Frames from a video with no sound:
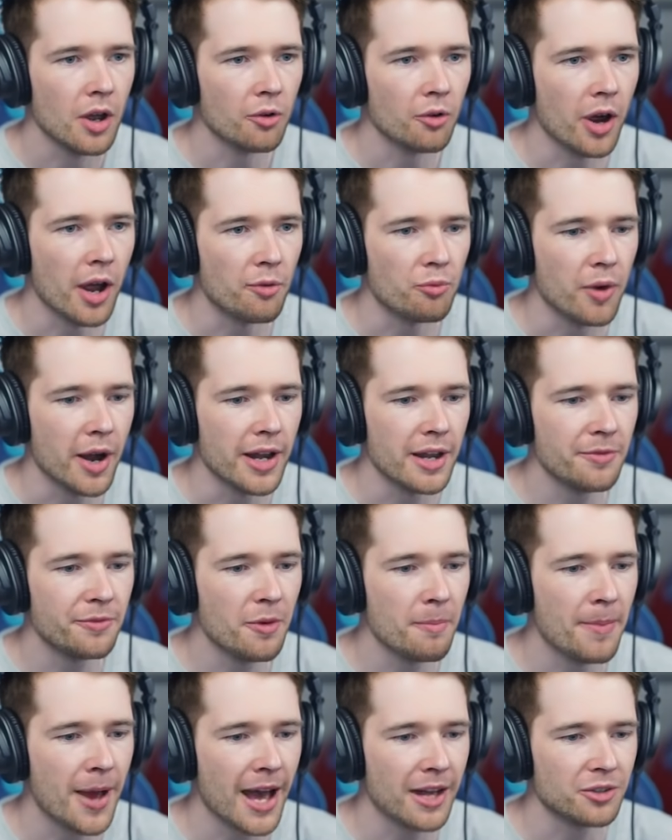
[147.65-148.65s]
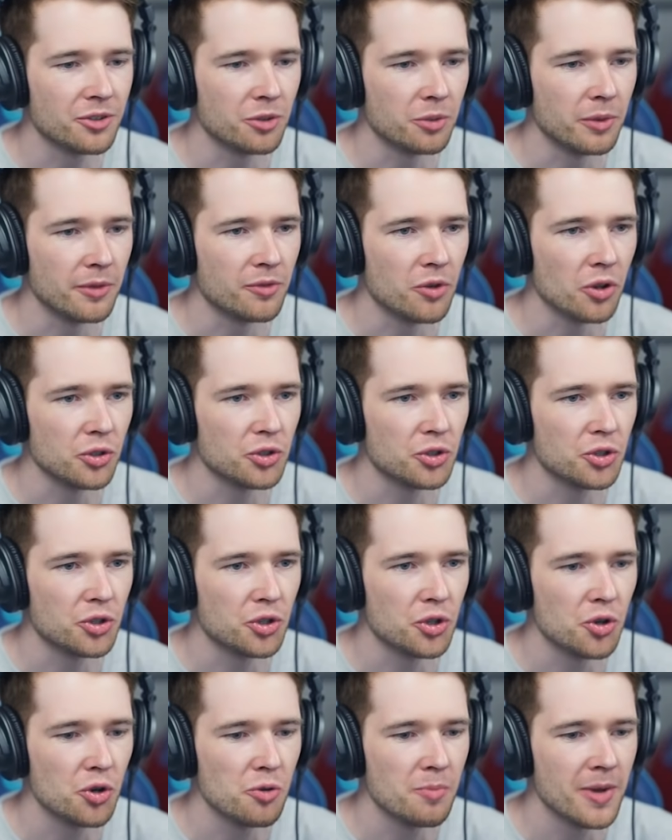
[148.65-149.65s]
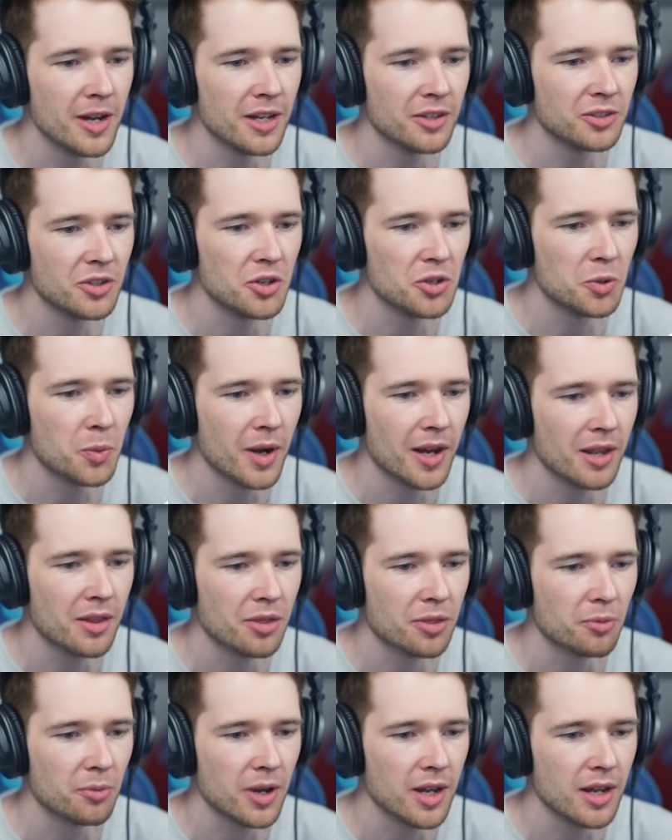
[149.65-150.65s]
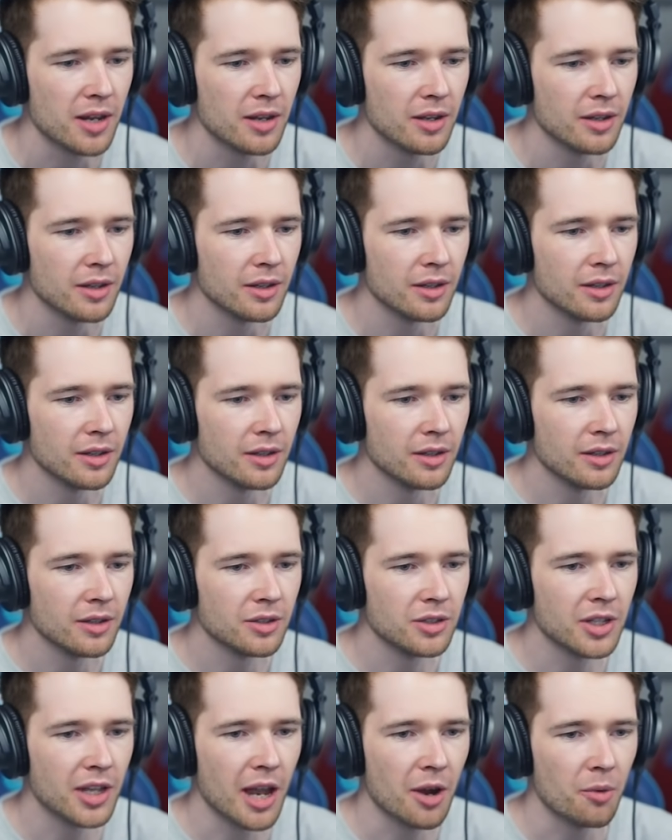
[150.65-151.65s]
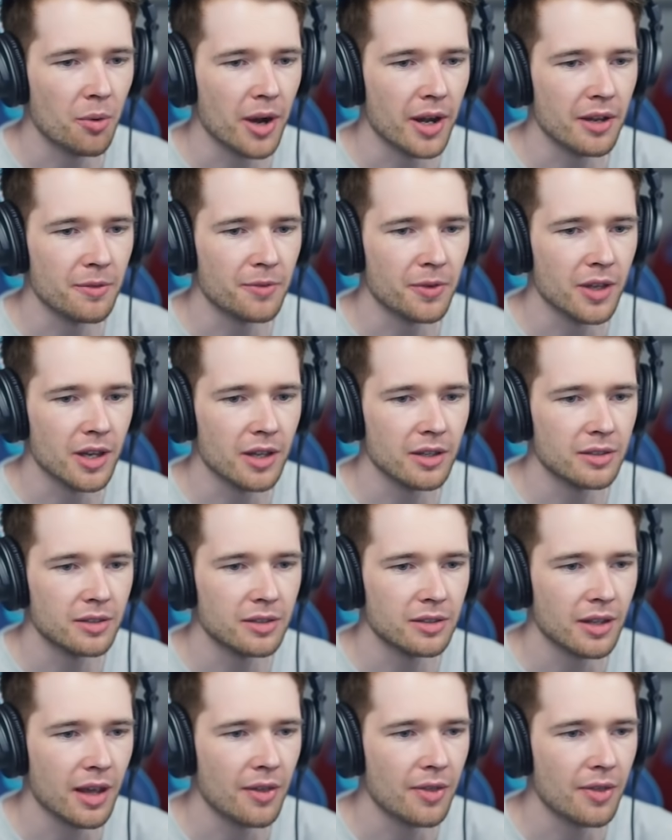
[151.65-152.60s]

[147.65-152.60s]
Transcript: Right, ready for battle. We've got 2 minutes and 23 to get ready for this.